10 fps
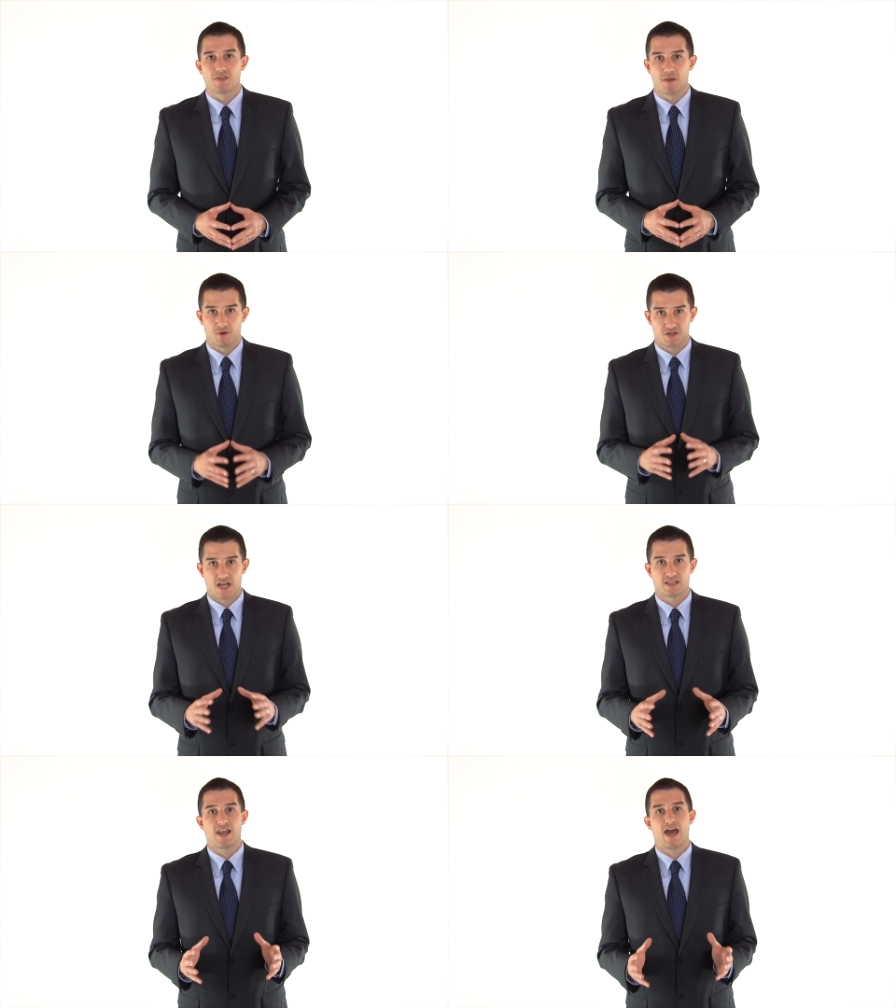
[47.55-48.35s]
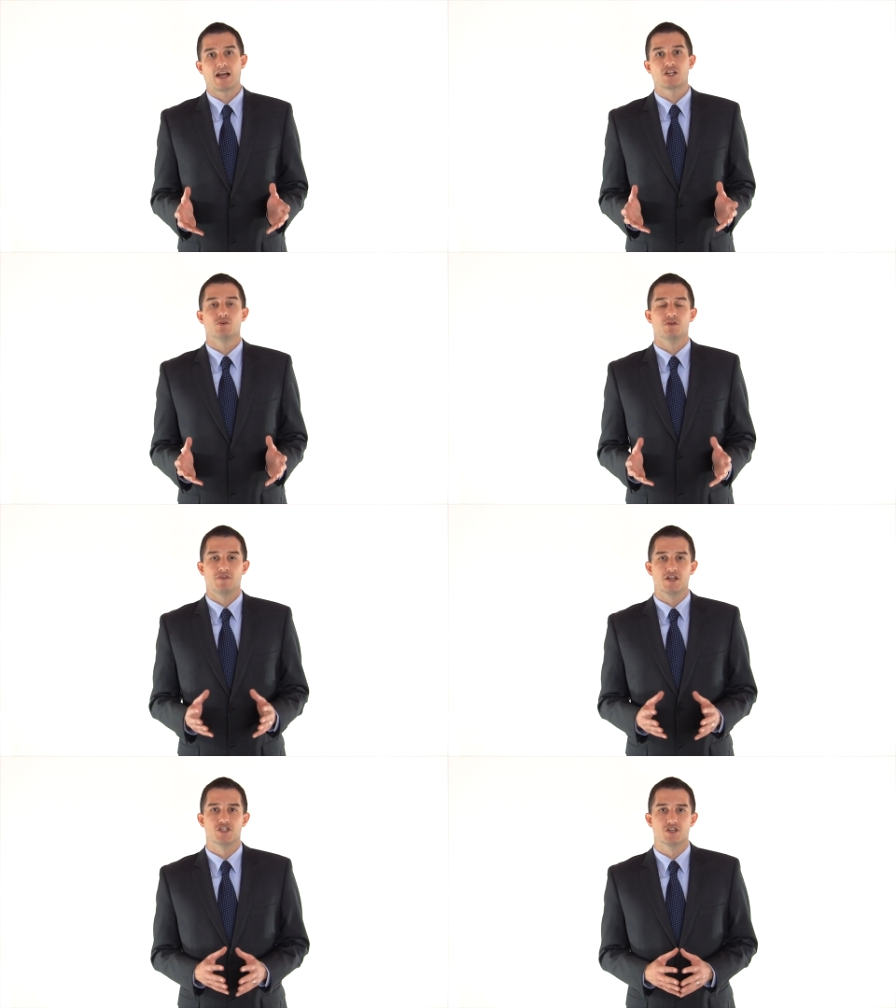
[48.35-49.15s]
and protect that actual
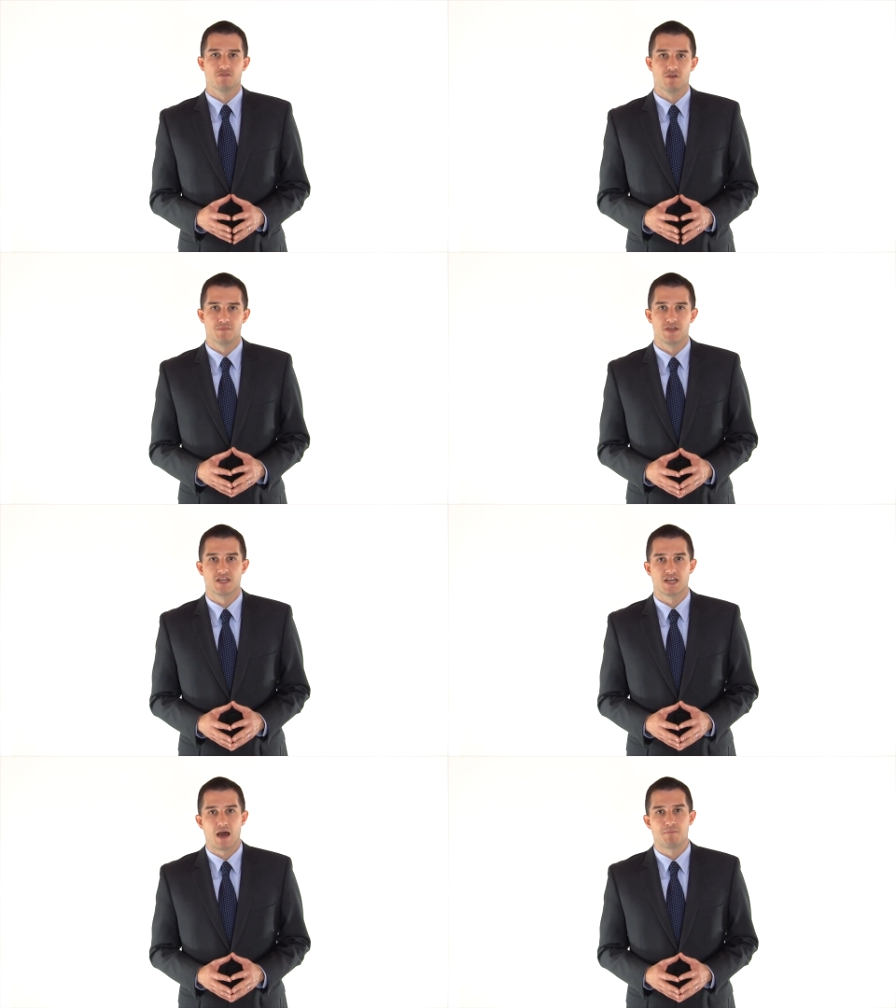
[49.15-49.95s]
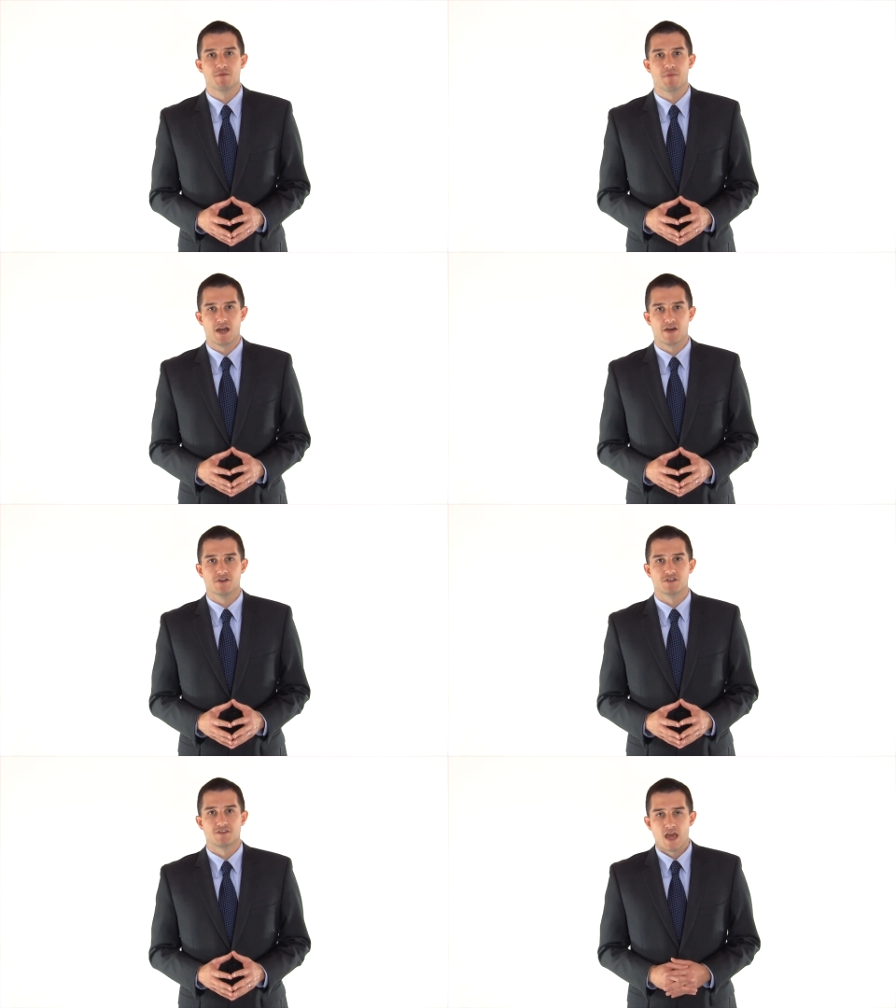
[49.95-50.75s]
invention from being copied by
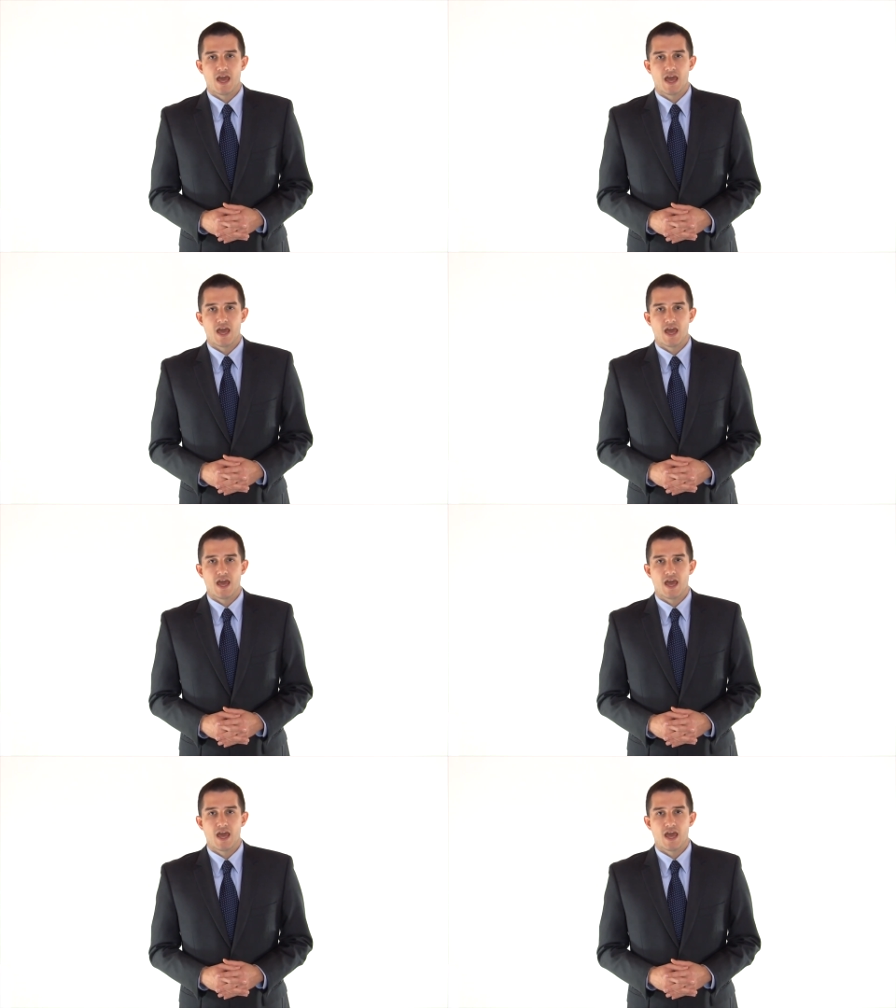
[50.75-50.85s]
others.